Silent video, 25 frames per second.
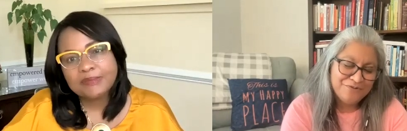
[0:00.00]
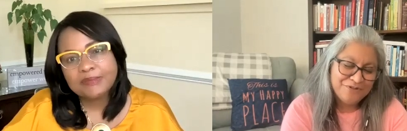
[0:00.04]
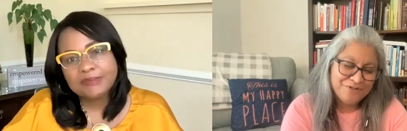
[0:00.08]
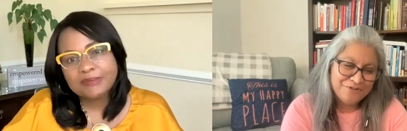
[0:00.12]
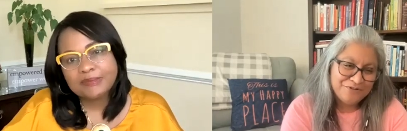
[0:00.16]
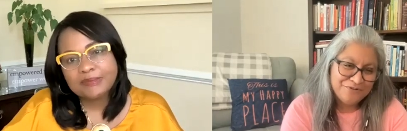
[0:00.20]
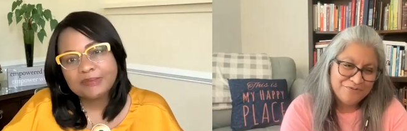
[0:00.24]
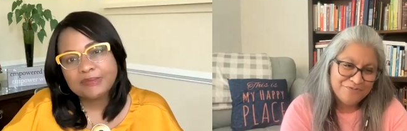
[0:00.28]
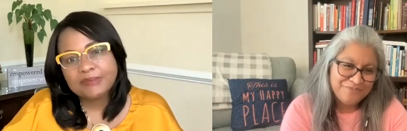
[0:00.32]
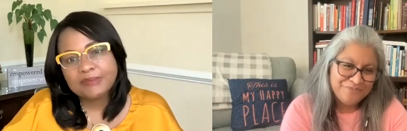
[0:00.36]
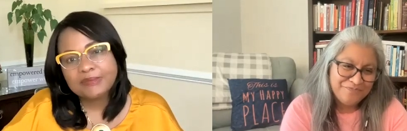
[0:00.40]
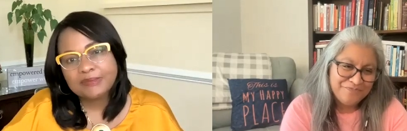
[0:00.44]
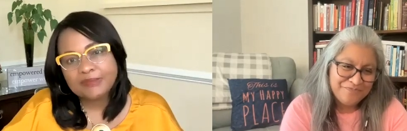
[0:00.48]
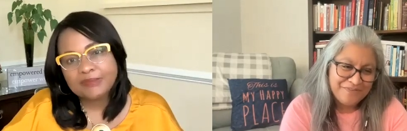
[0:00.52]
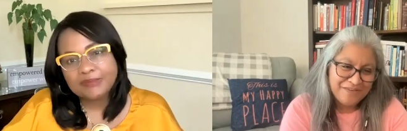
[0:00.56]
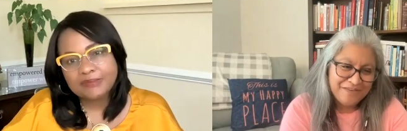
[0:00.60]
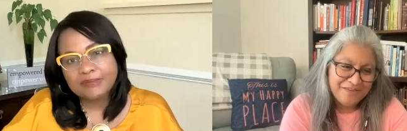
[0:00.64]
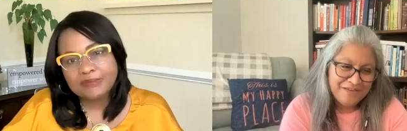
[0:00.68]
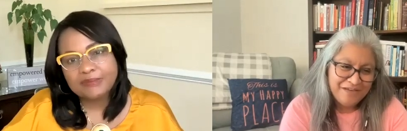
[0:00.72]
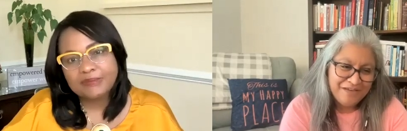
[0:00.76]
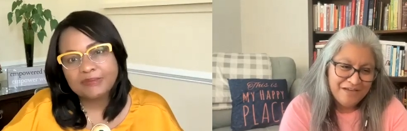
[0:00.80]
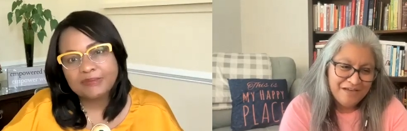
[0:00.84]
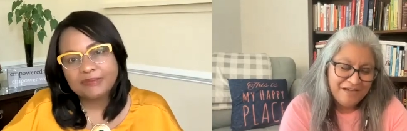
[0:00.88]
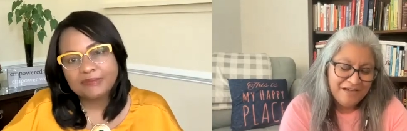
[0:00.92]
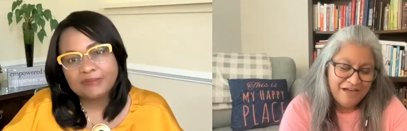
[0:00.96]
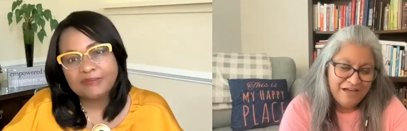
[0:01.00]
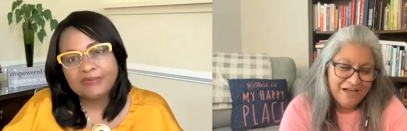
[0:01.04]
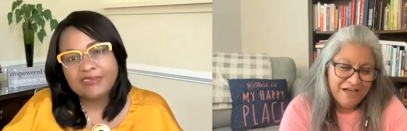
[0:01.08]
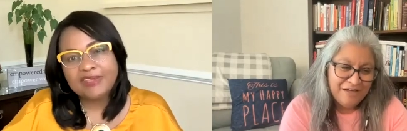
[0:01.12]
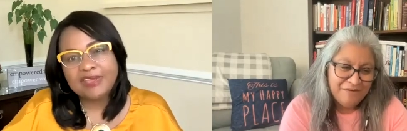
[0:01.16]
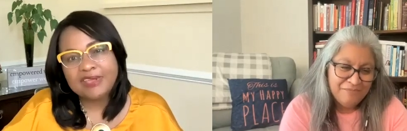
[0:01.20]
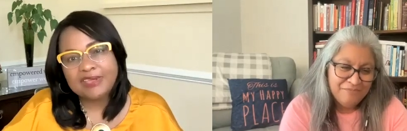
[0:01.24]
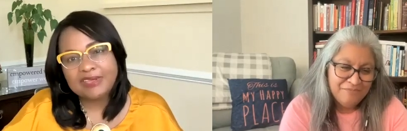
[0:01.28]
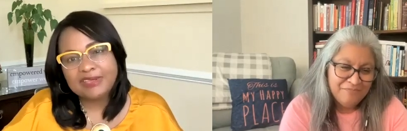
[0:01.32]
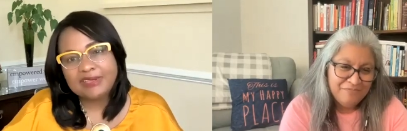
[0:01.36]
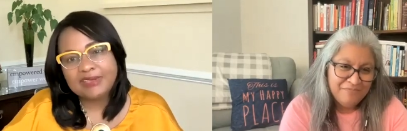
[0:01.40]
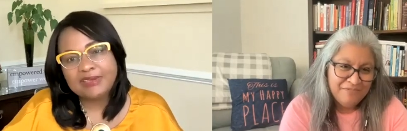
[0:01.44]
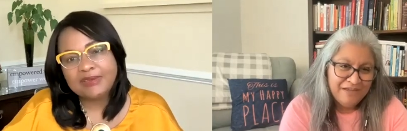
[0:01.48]
Speaker 1: for you.
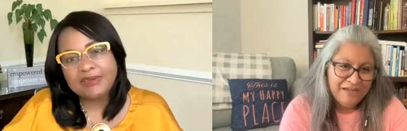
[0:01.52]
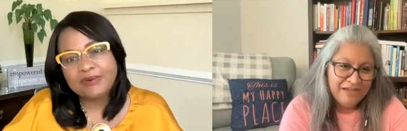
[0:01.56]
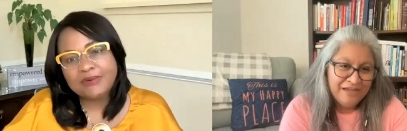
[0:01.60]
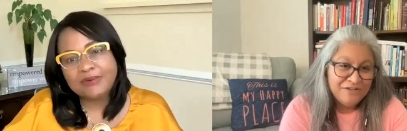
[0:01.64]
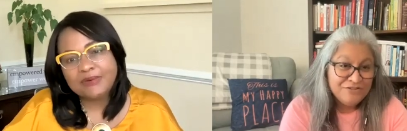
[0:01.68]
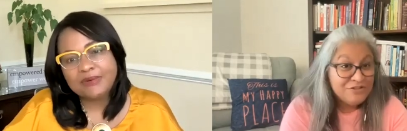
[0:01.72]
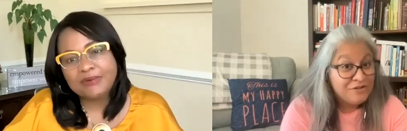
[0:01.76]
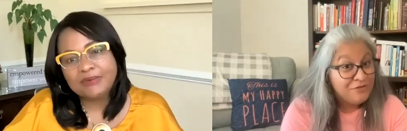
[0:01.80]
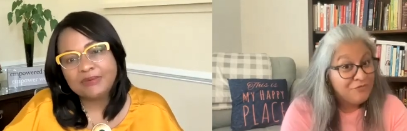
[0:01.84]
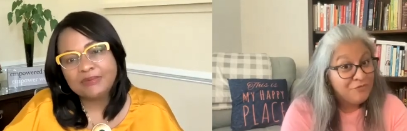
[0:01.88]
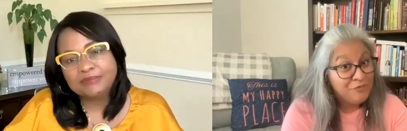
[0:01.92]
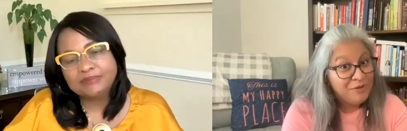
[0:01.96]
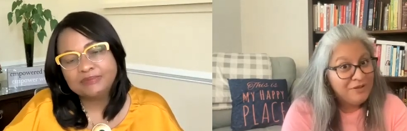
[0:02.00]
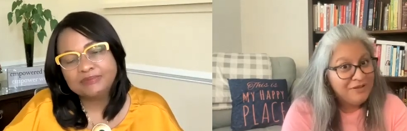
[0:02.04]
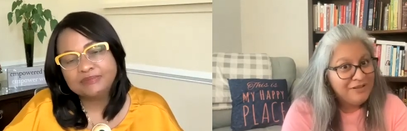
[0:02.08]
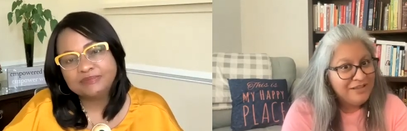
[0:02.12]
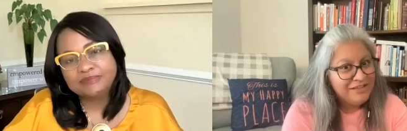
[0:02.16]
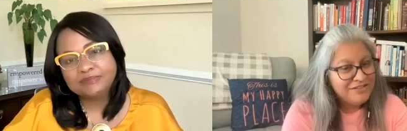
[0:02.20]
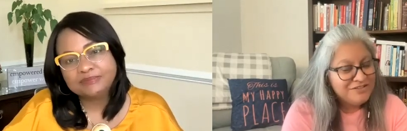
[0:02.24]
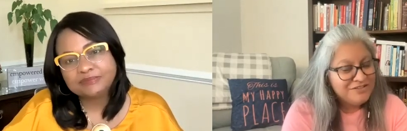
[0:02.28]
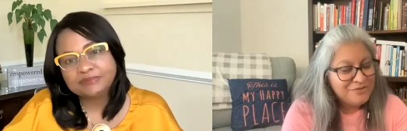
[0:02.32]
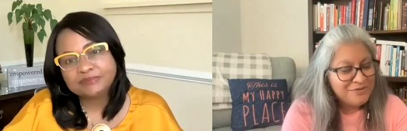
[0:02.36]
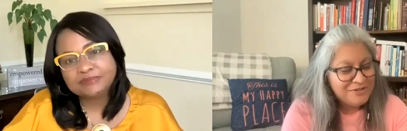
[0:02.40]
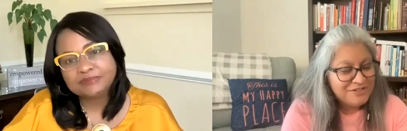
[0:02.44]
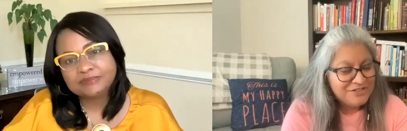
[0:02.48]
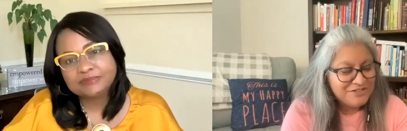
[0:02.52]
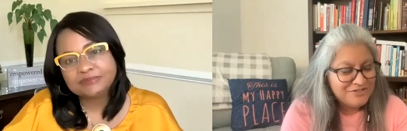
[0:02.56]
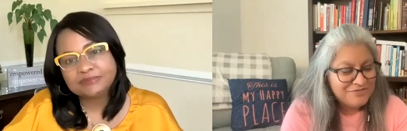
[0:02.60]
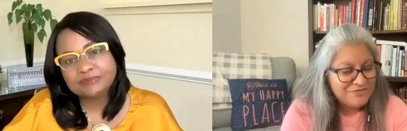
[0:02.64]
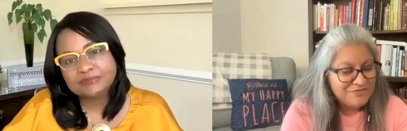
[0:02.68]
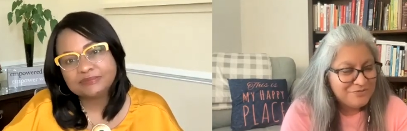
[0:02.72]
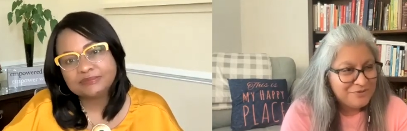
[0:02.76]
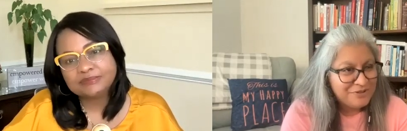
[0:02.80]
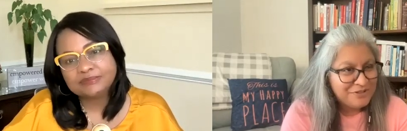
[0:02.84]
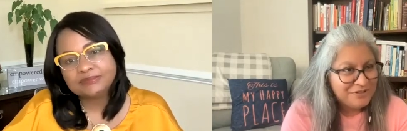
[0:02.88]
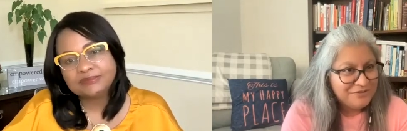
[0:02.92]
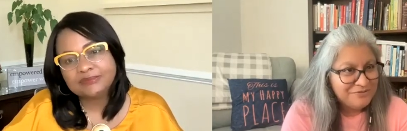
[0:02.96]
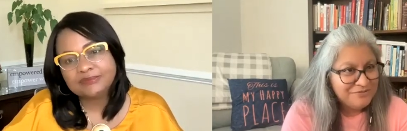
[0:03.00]
um you. so I have one last question
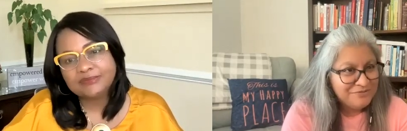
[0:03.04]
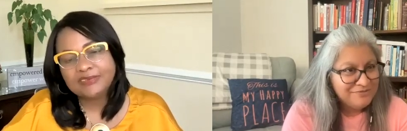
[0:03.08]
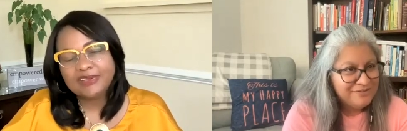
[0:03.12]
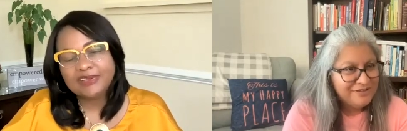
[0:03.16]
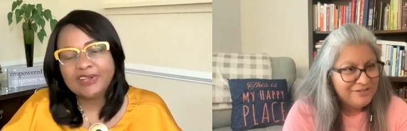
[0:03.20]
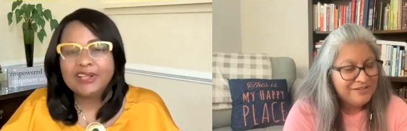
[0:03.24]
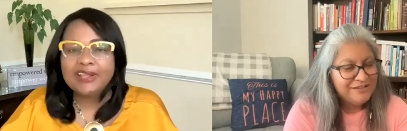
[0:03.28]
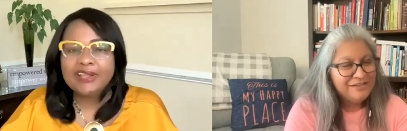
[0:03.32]
for you.